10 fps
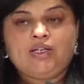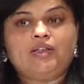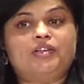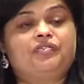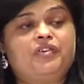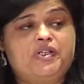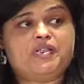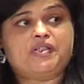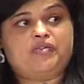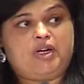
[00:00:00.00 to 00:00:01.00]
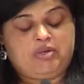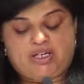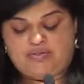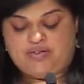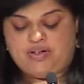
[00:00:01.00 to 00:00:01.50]
The first Farm to
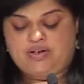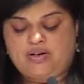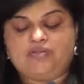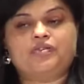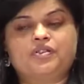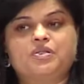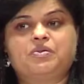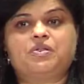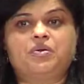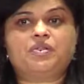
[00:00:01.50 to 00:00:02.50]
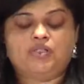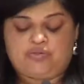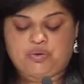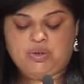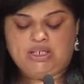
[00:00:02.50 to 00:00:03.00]
Cafeteria conference was hosted
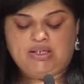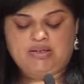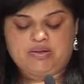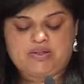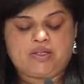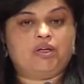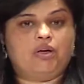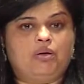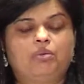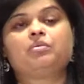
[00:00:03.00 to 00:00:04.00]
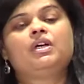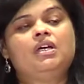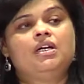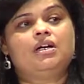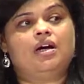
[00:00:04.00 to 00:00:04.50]
14 years ago
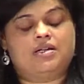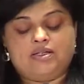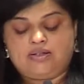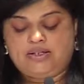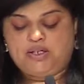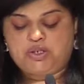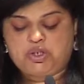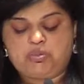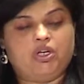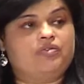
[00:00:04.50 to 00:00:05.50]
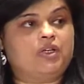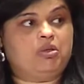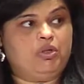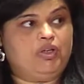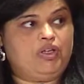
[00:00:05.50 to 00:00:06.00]
under the leadership of the
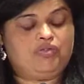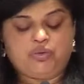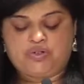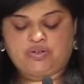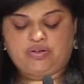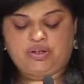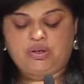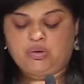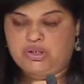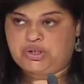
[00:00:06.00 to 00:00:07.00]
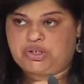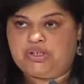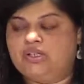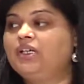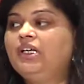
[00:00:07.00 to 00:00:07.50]
Community Food Security
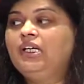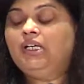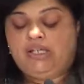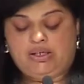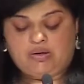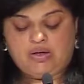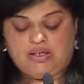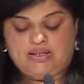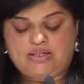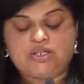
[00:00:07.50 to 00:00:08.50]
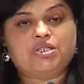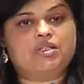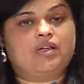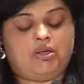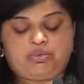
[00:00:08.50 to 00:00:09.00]
Coalition, an
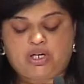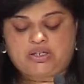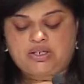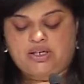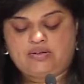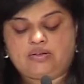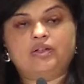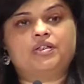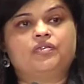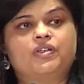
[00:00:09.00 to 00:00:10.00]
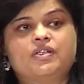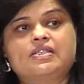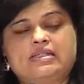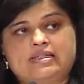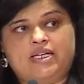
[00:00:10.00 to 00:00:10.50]
organization that brought together a diverse
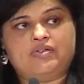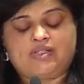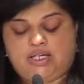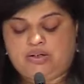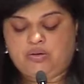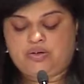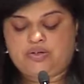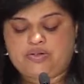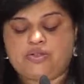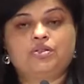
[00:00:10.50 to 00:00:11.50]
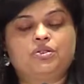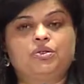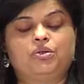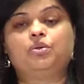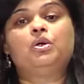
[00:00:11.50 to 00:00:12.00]
set of stakeholders
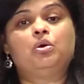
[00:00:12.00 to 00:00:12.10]
to